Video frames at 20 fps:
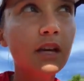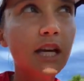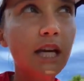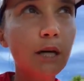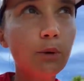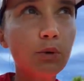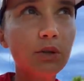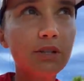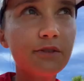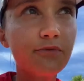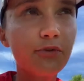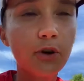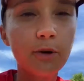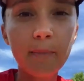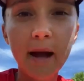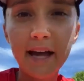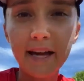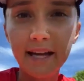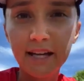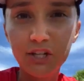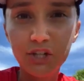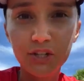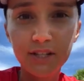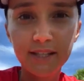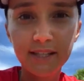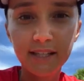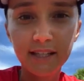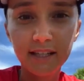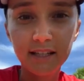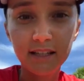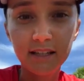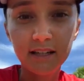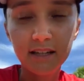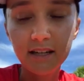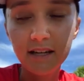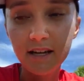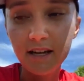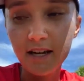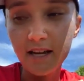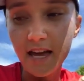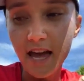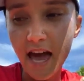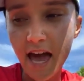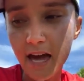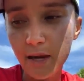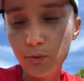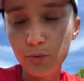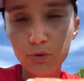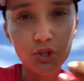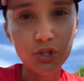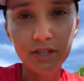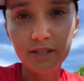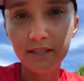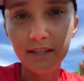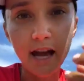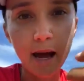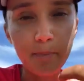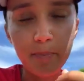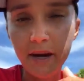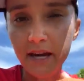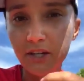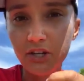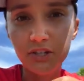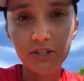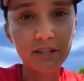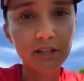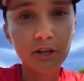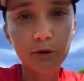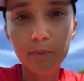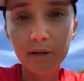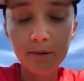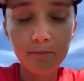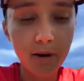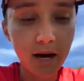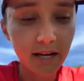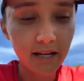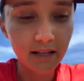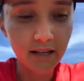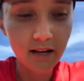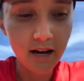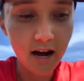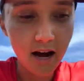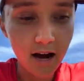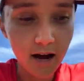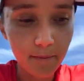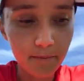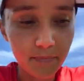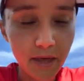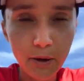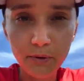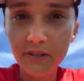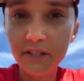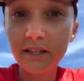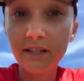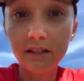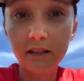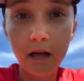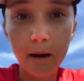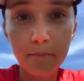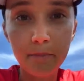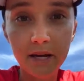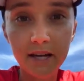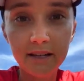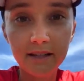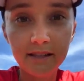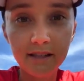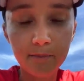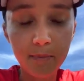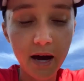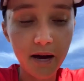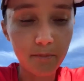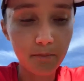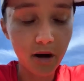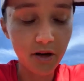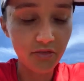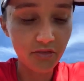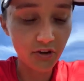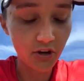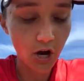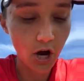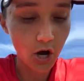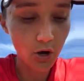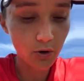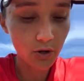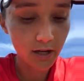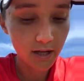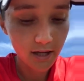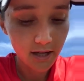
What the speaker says: It was for my agency and got paid a little bit of money. That was in Columbus about a month ago.